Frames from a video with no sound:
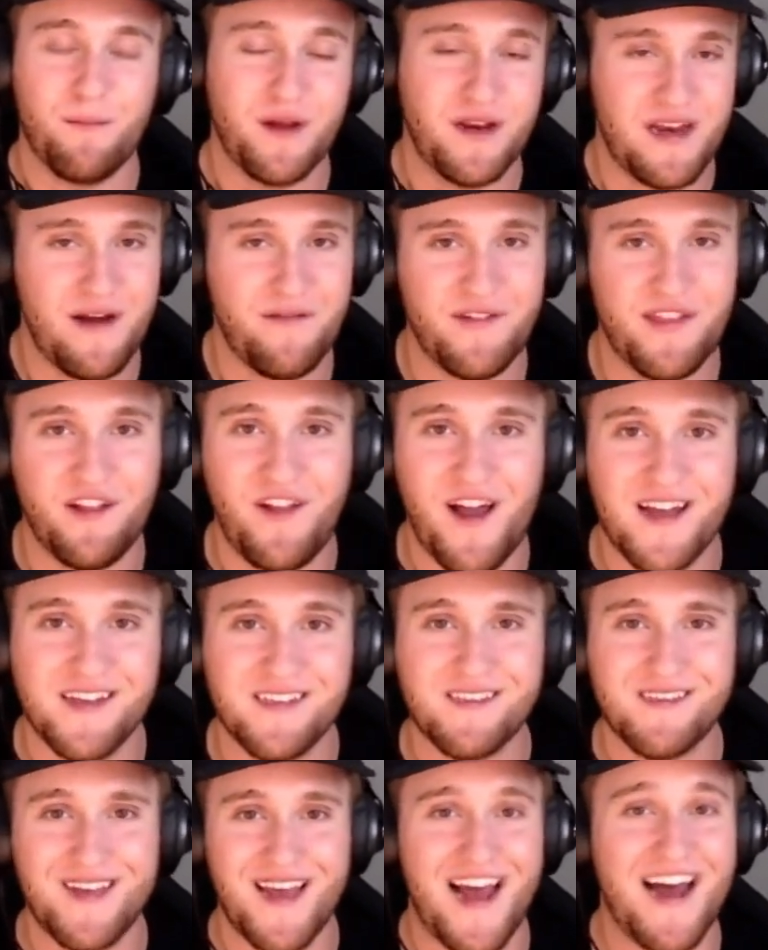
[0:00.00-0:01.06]
But
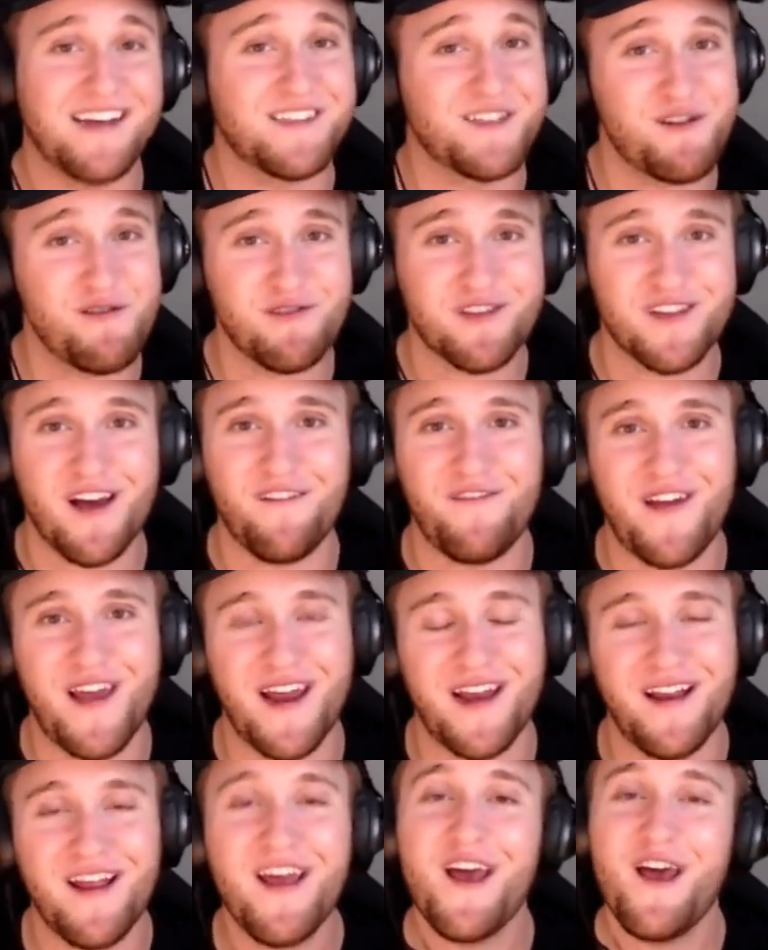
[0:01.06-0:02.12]
nevertheless, as a Utah
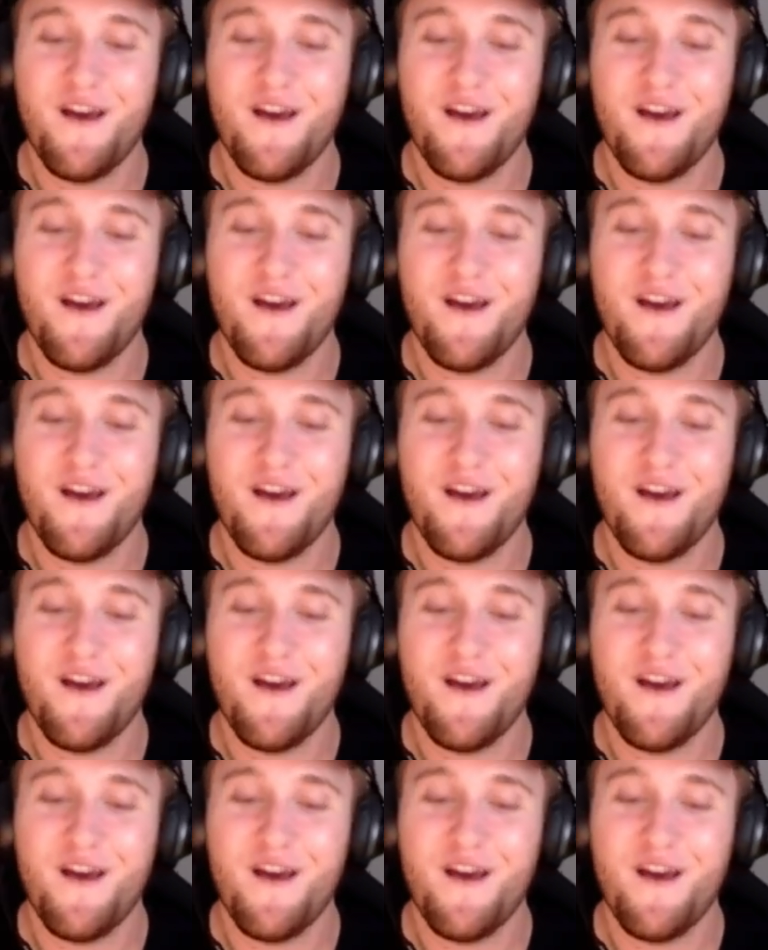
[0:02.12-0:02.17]
fan,